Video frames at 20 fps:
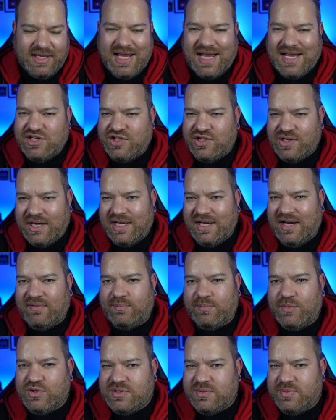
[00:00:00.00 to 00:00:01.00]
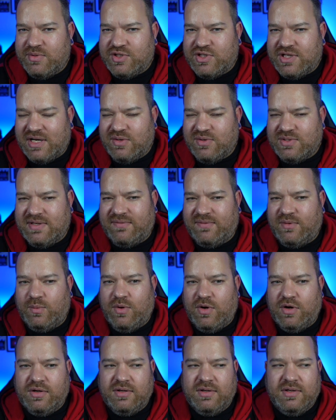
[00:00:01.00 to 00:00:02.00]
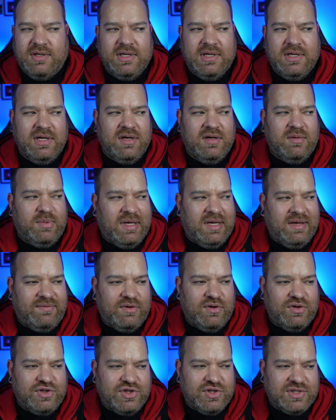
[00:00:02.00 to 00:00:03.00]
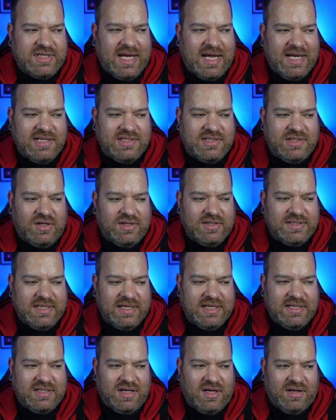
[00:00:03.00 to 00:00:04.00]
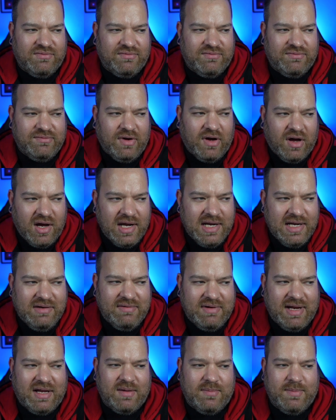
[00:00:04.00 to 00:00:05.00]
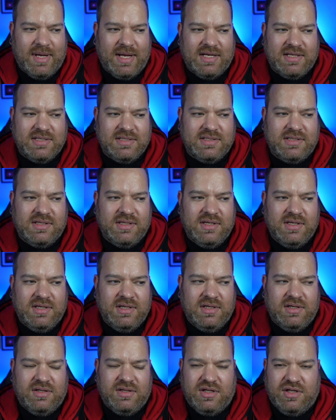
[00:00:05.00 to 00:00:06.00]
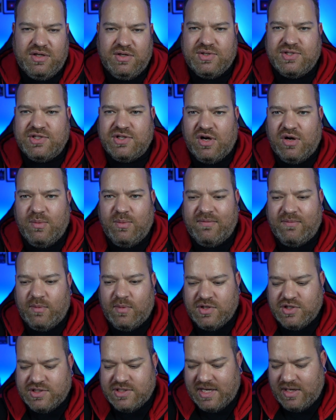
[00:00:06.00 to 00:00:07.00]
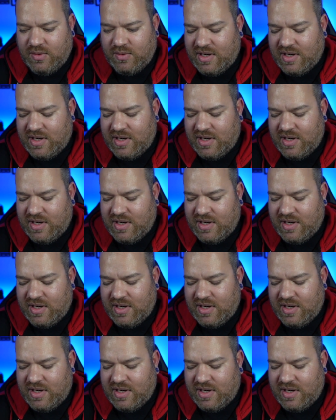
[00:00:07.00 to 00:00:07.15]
Yes, you can have multiple channels if you want, but if you're just getting started, I highly recommend that you start with one channel.